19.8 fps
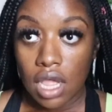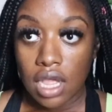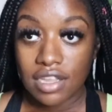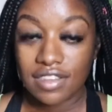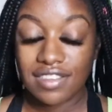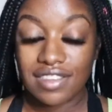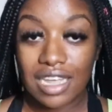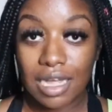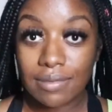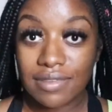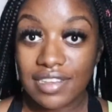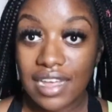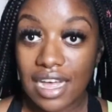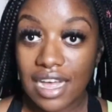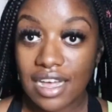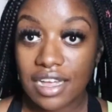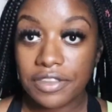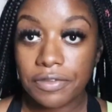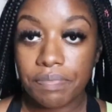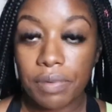
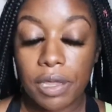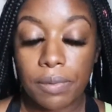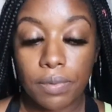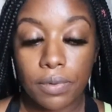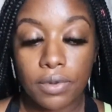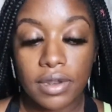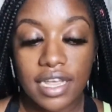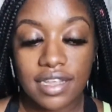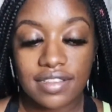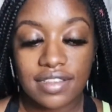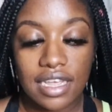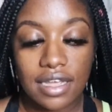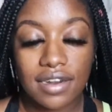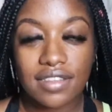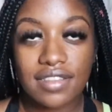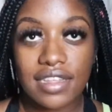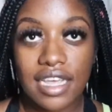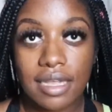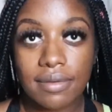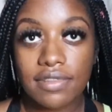Sometimes people that sell the
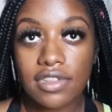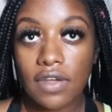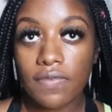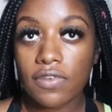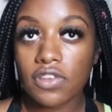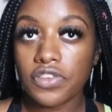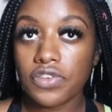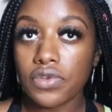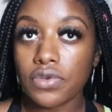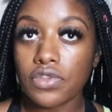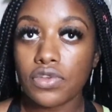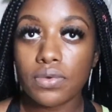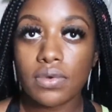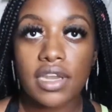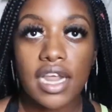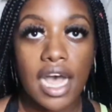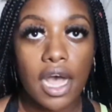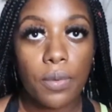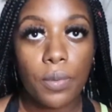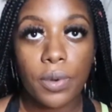same stuff as you do
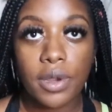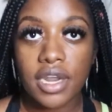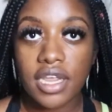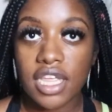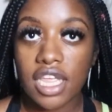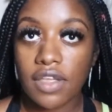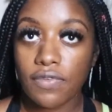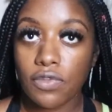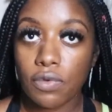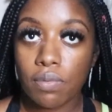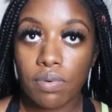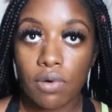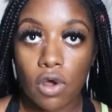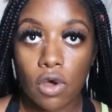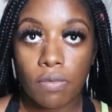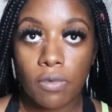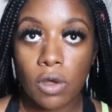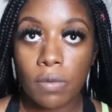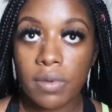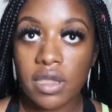not want to give you
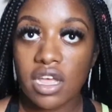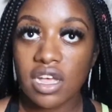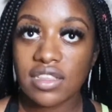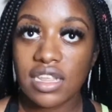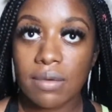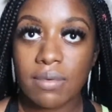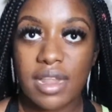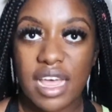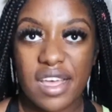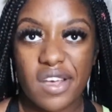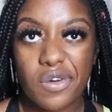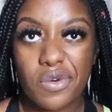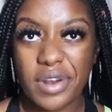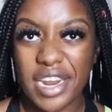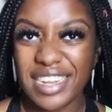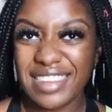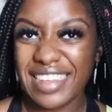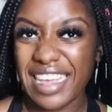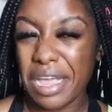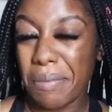promo because they were like, oh,
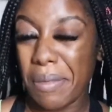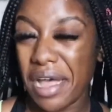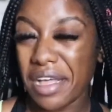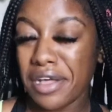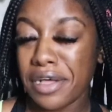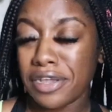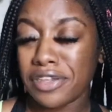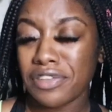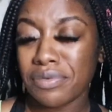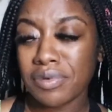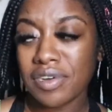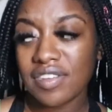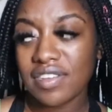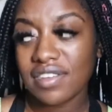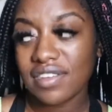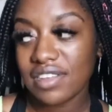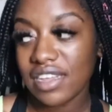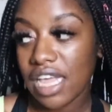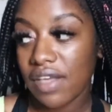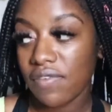they taking my customers.
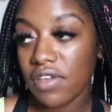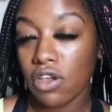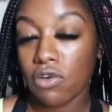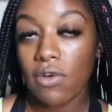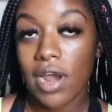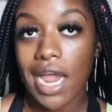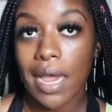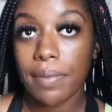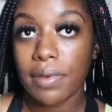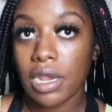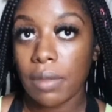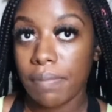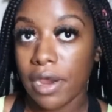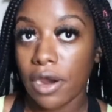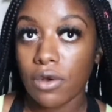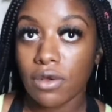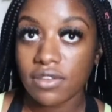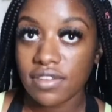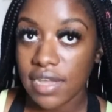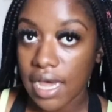It's giving crab in a
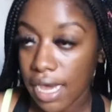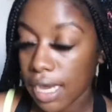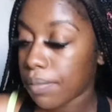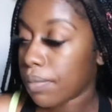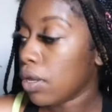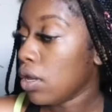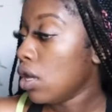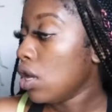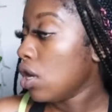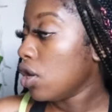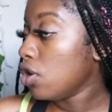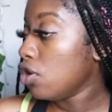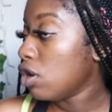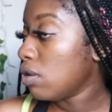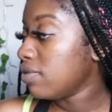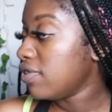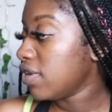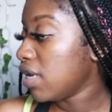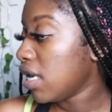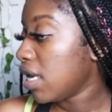barrel type. You know
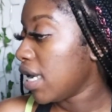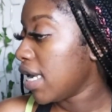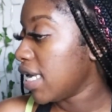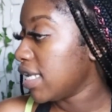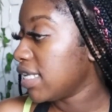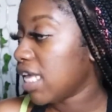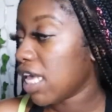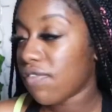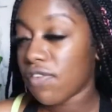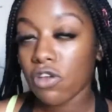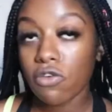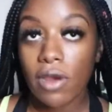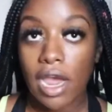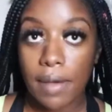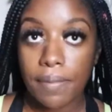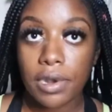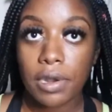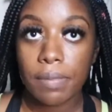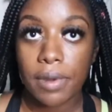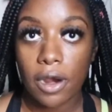what I'm saying? It's giving
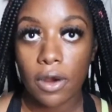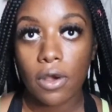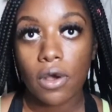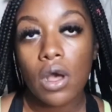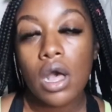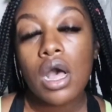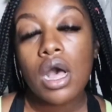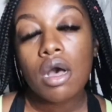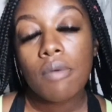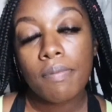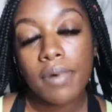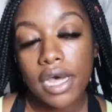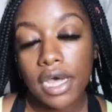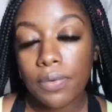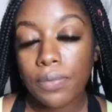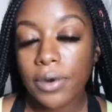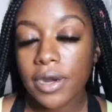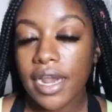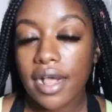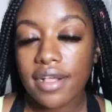crab in a barrel.
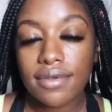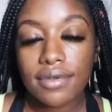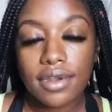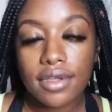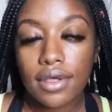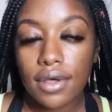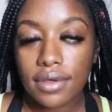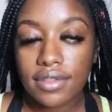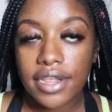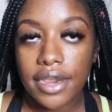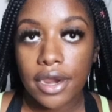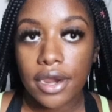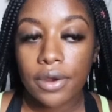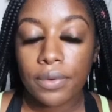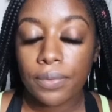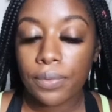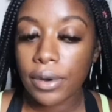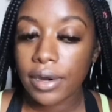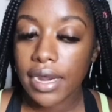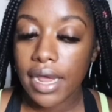But we're not going to go there.
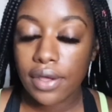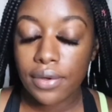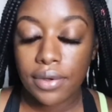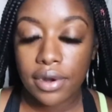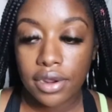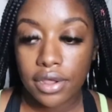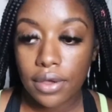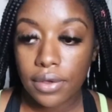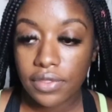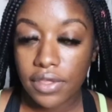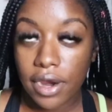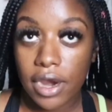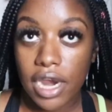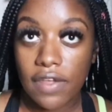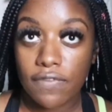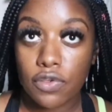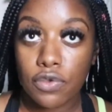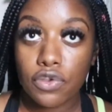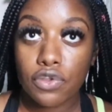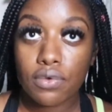We're not going to go there.
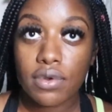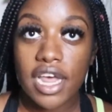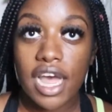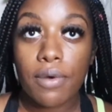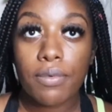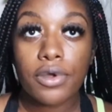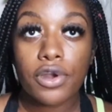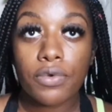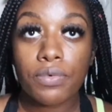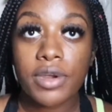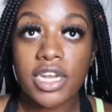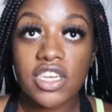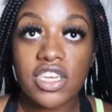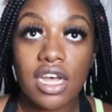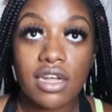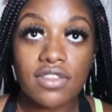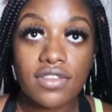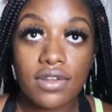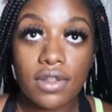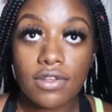If you do not want to reach
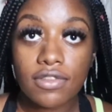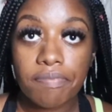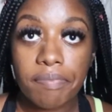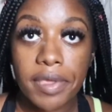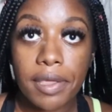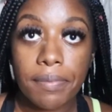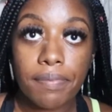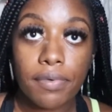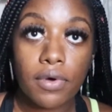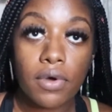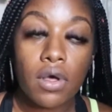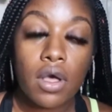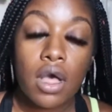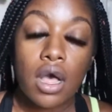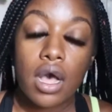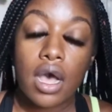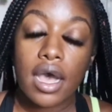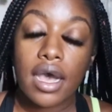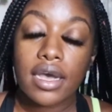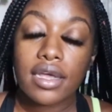out to those people,
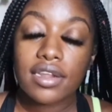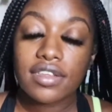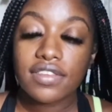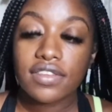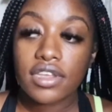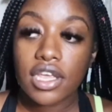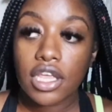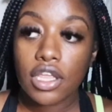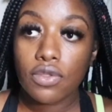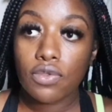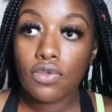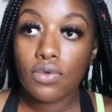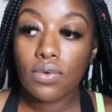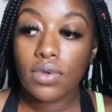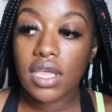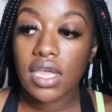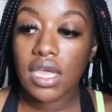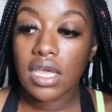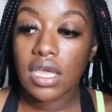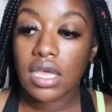honestly, you
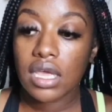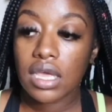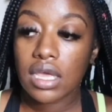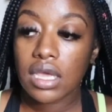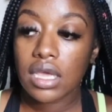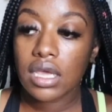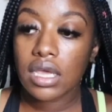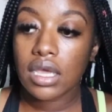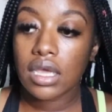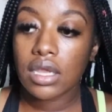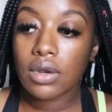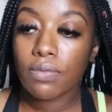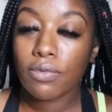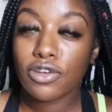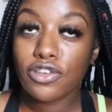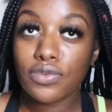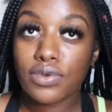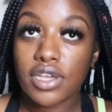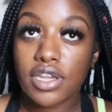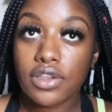can,
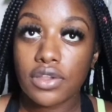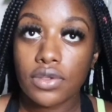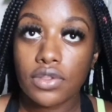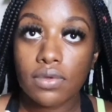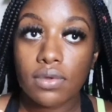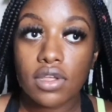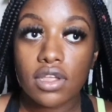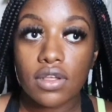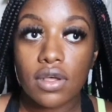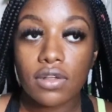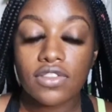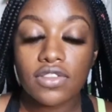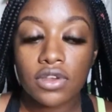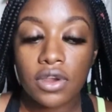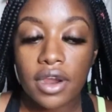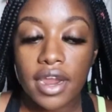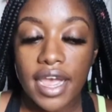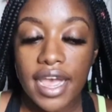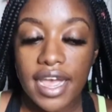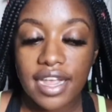what you can do, you can go to
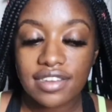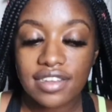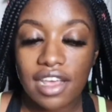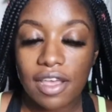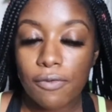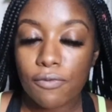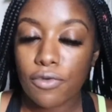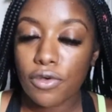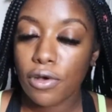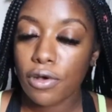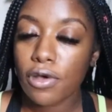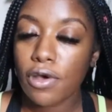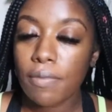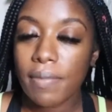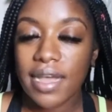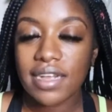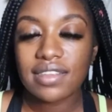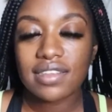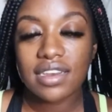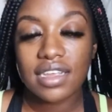your hashtag. You're going to go
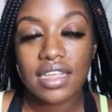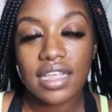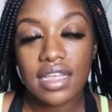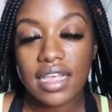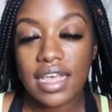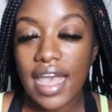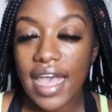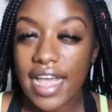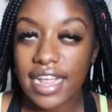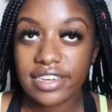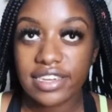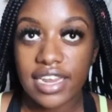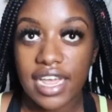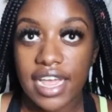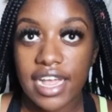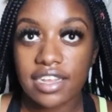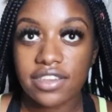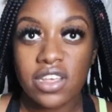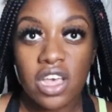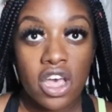back to the
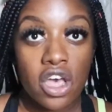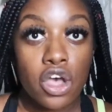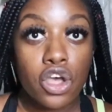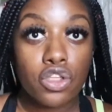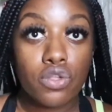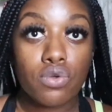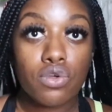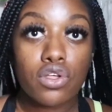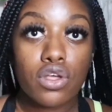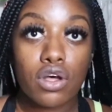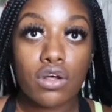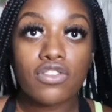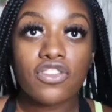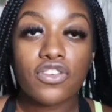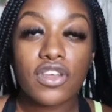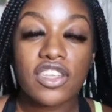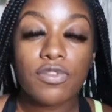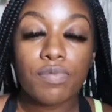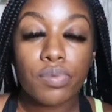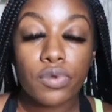hashtags. You can go
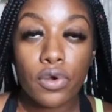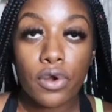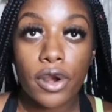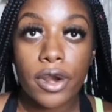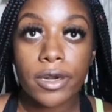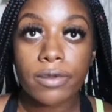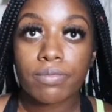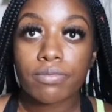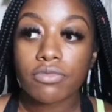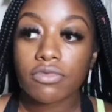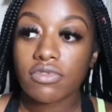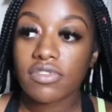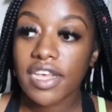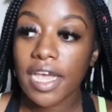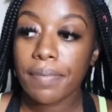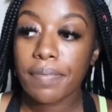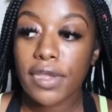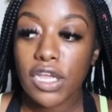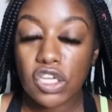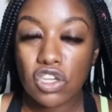to explore.
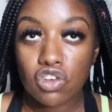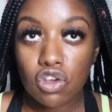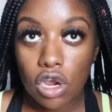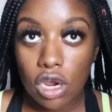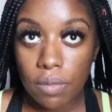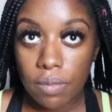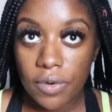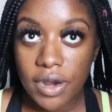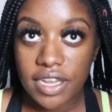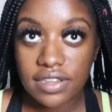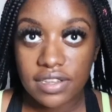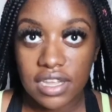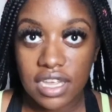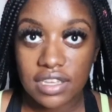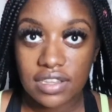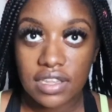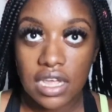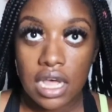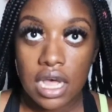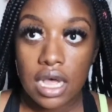Type in charm
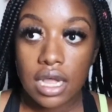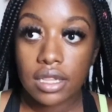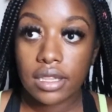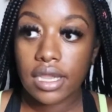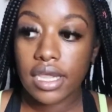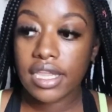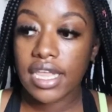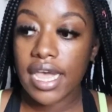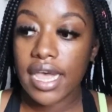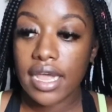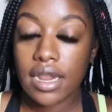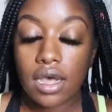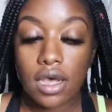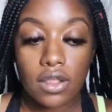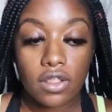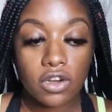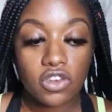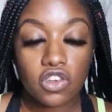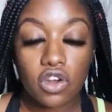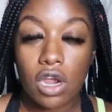bracelets. Look at
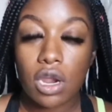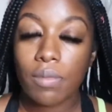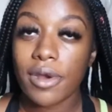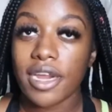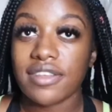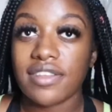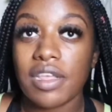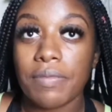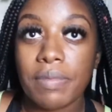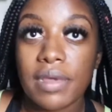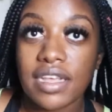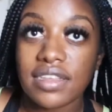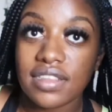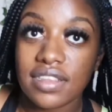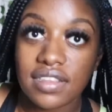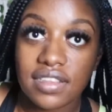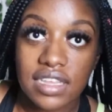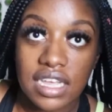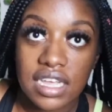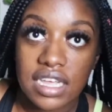other charm bracelet
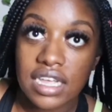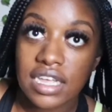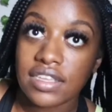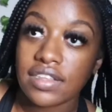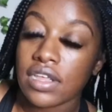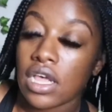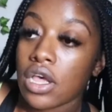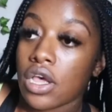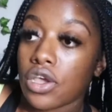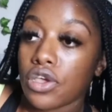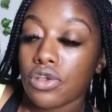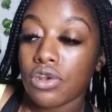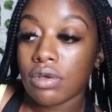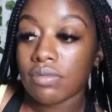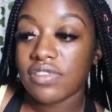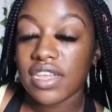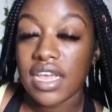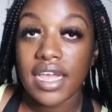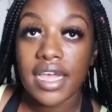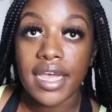businesses. You know
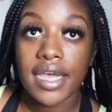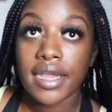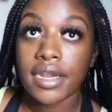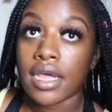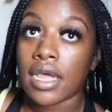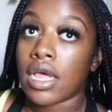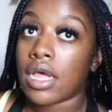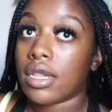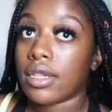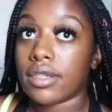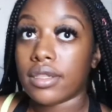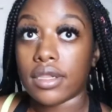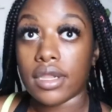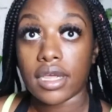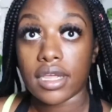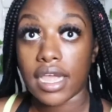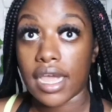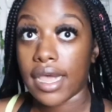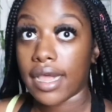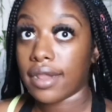what I'm saying?
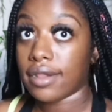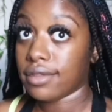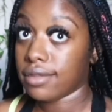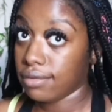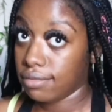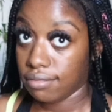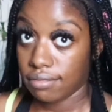Look at,